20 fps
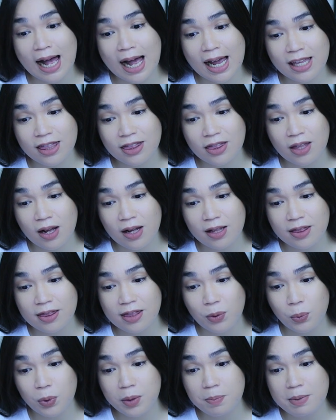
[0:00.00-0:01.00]
I thought
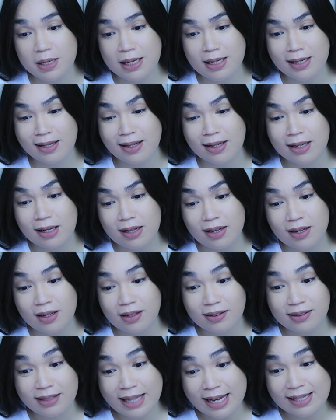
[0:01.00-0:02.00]
there would be
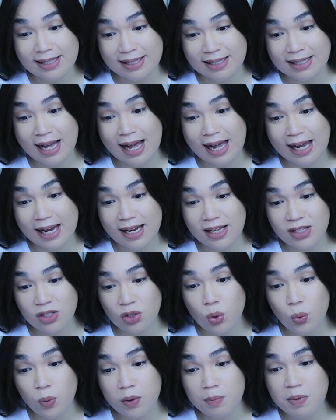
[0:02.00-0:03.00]
less guys
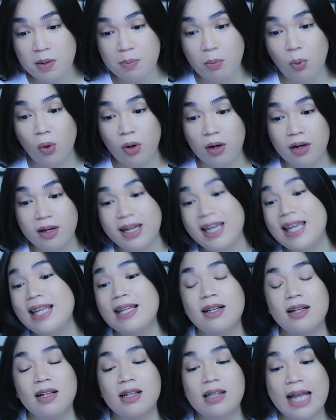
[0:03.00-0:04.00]
who would be more
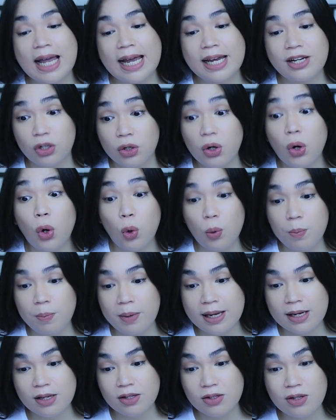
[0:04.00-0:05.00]
inclined or
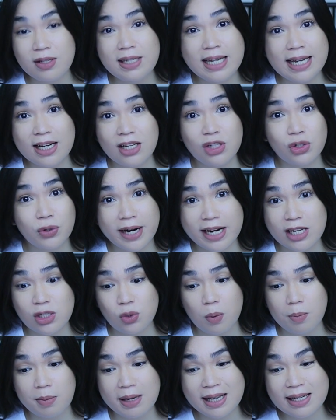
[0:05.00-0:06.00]
open to dating trans
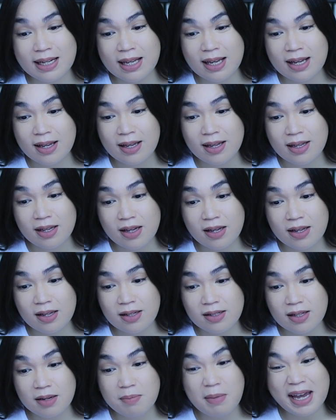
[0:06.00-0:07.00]
women,
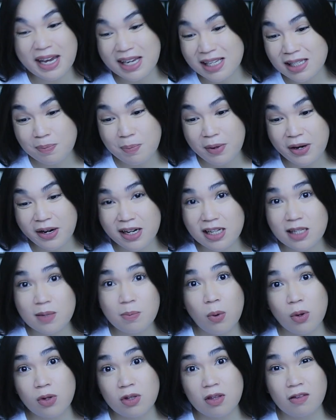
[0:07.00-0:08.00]
because in my experience
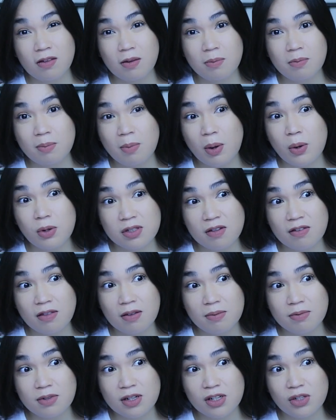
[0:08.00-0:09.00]
most of
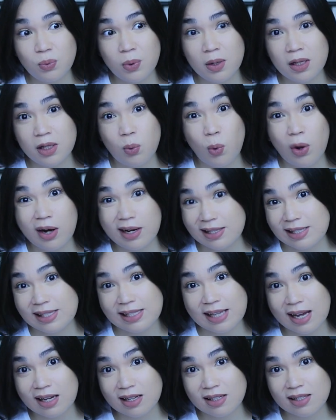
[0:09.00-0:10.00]
them just really wanted
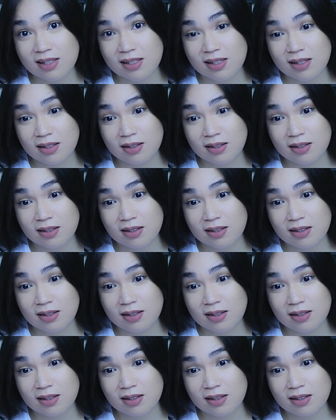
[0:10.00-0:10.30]
sex.